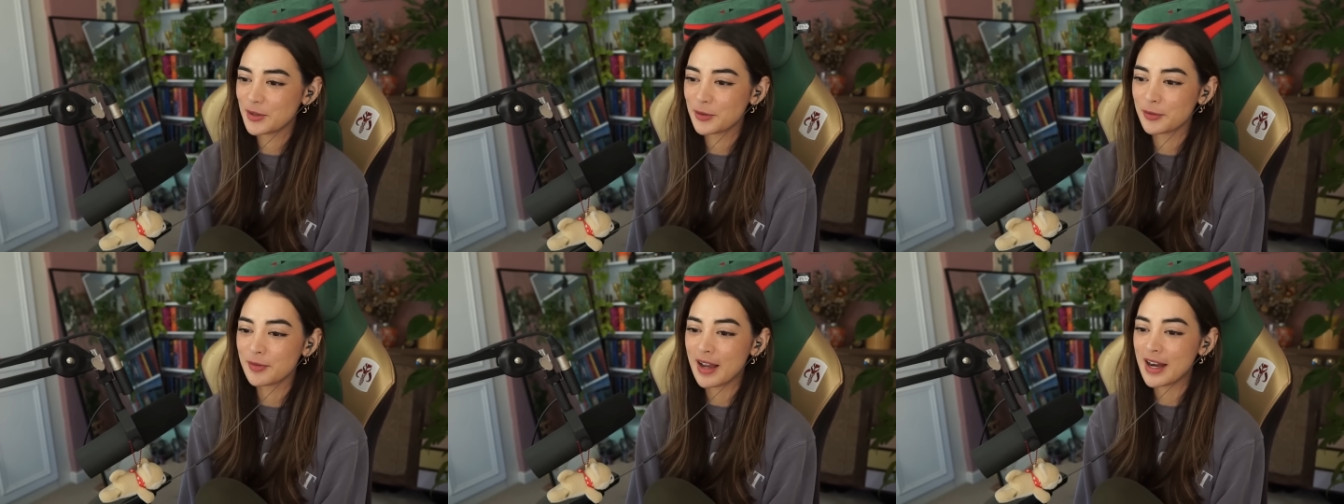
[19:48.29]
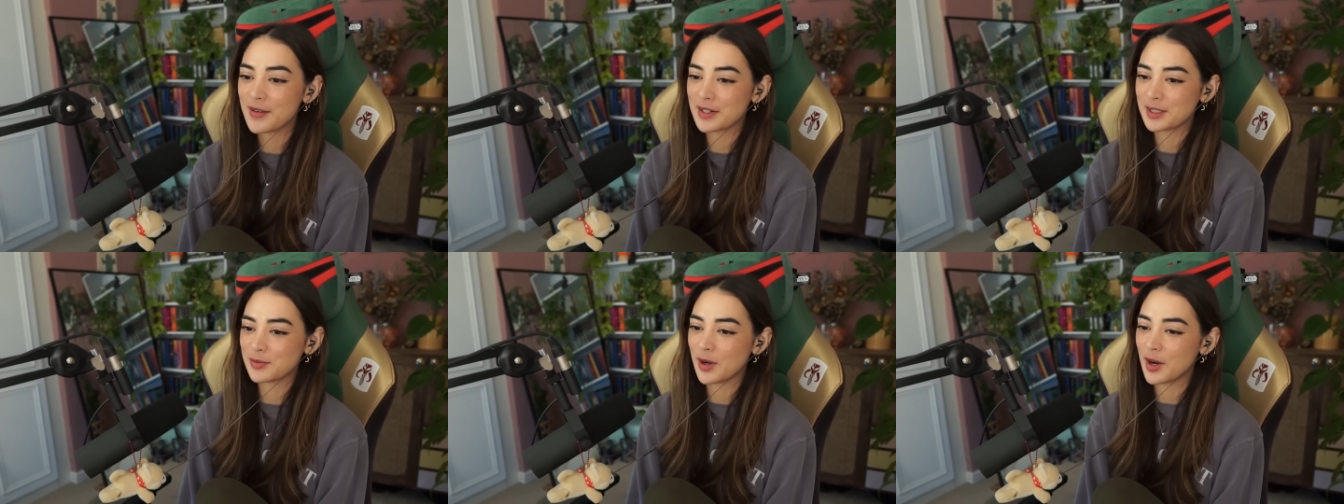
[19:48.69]

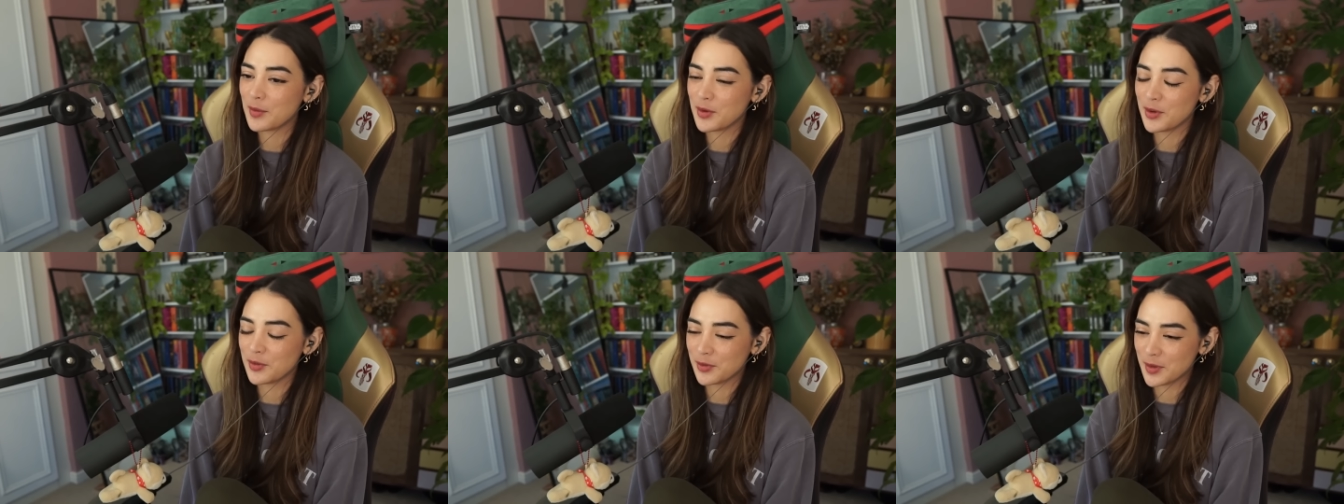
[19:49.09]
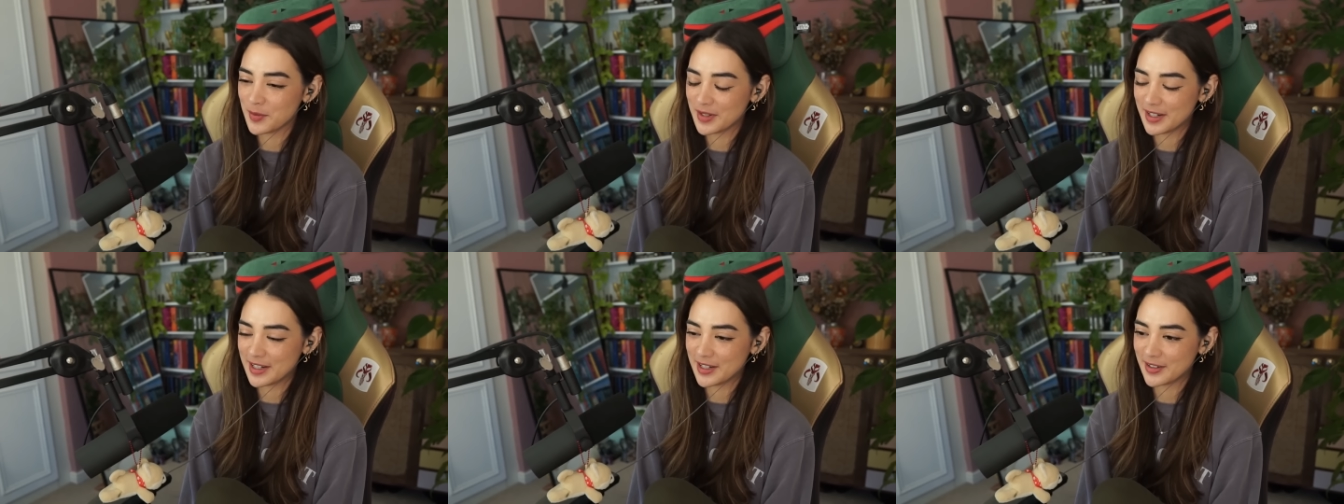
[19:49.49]
Very smart move from
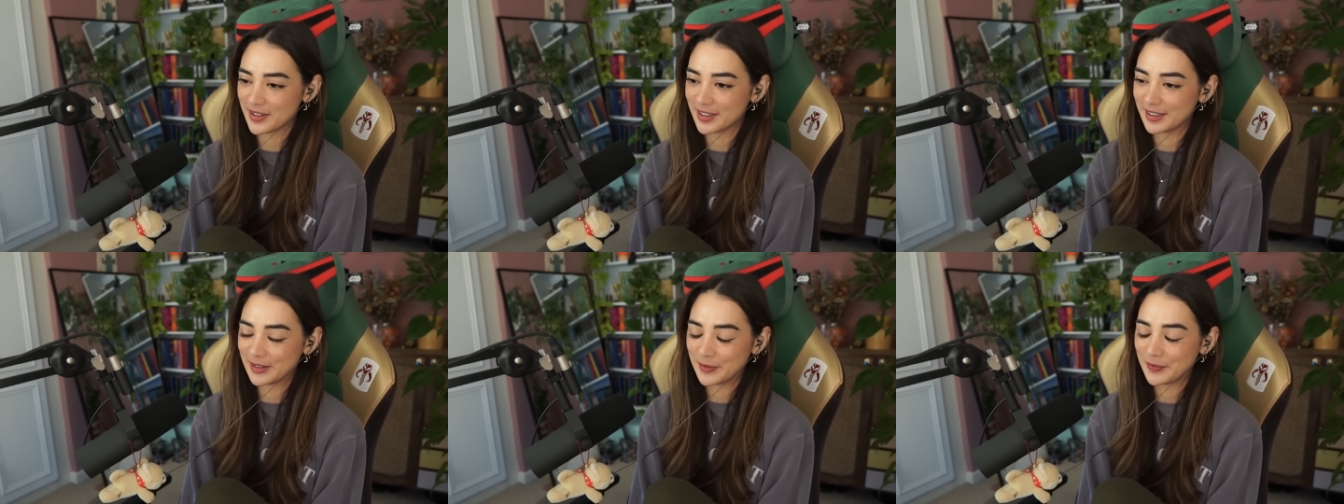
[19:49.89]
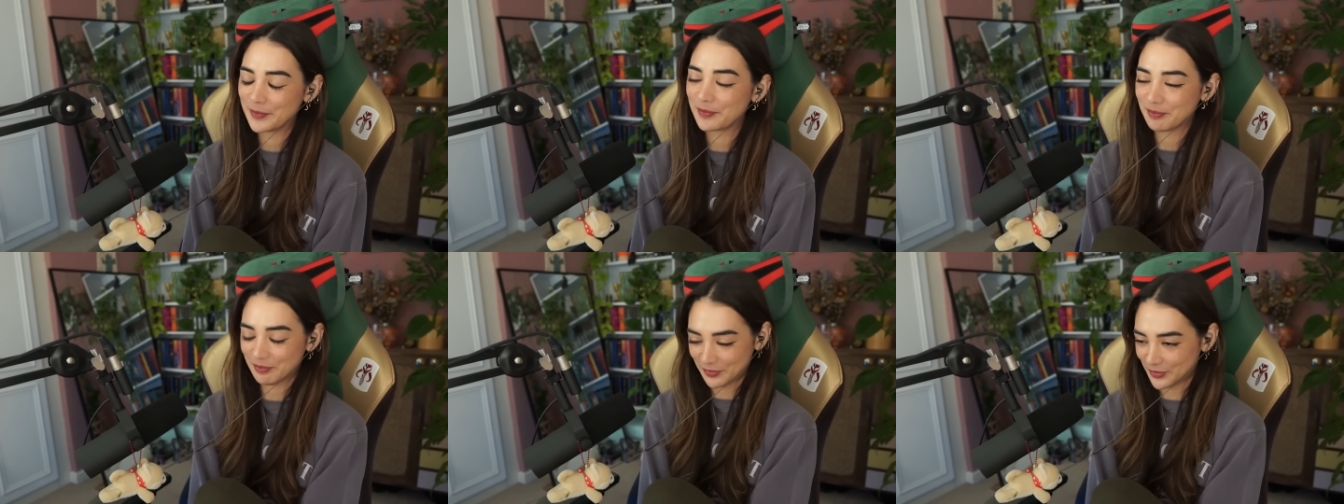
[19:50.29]
Rhaenyra.
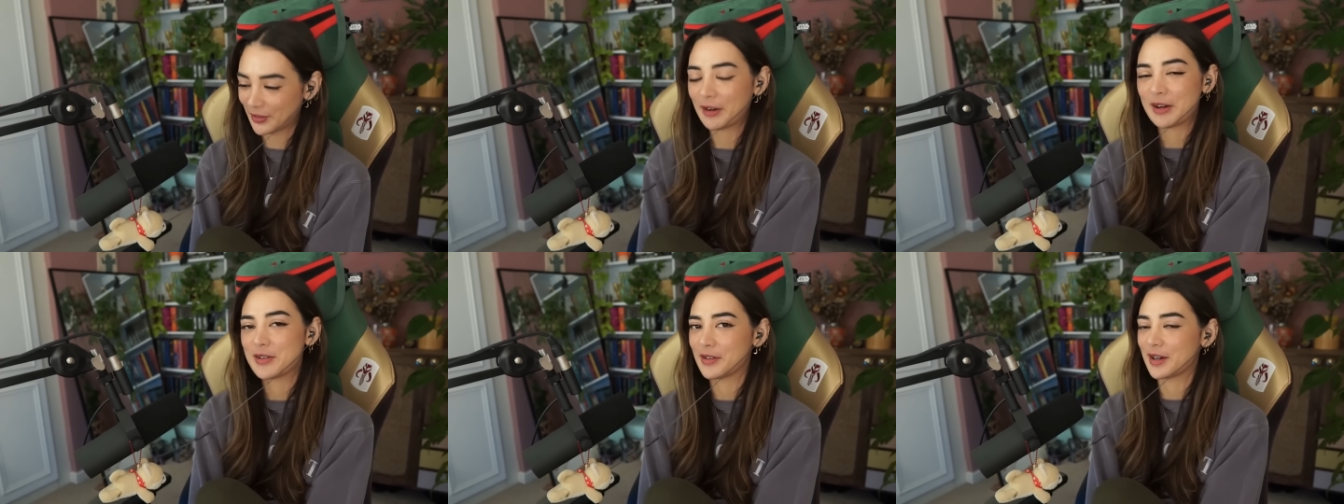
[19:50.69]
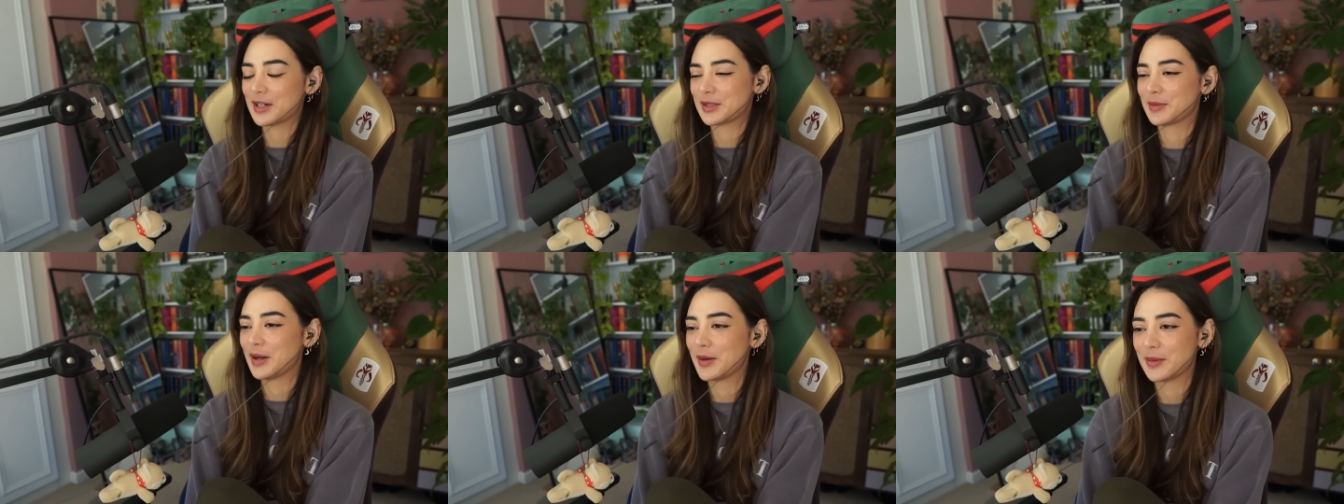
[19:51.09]
Very, very
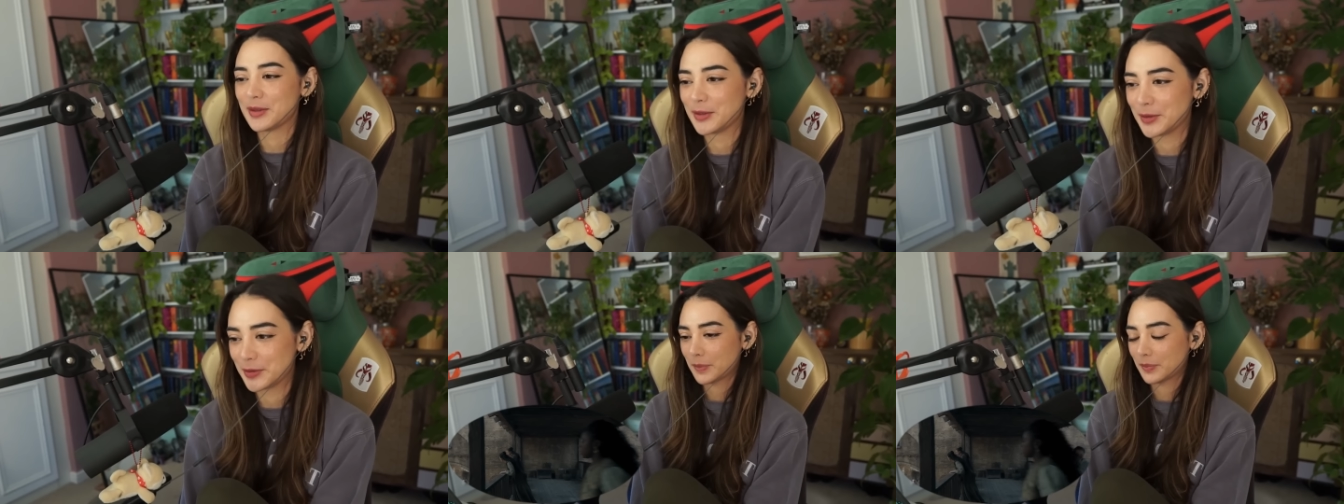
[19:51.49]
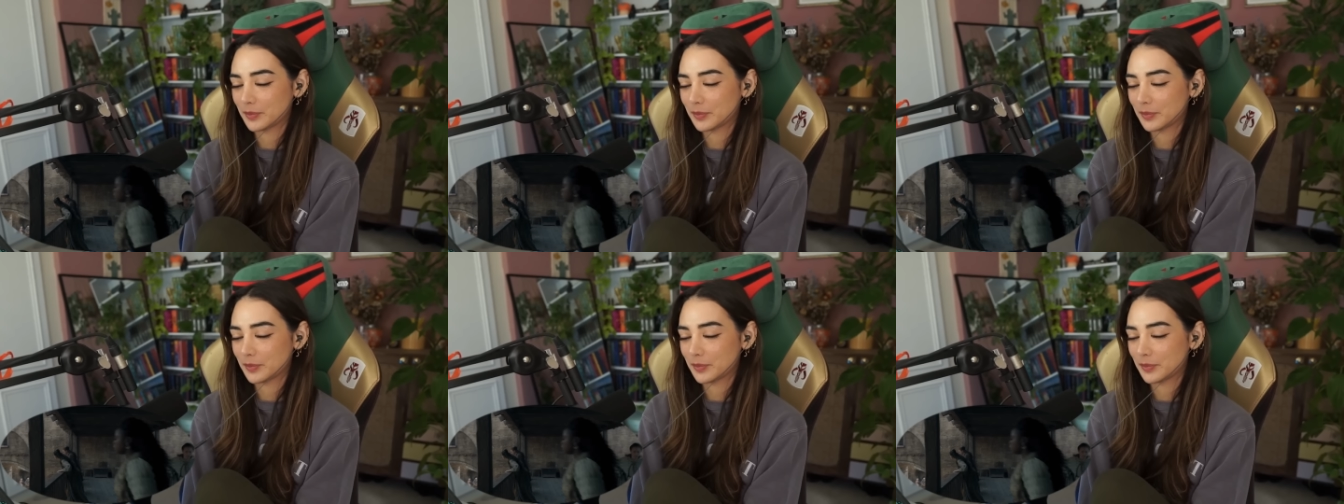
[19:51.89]
smart move.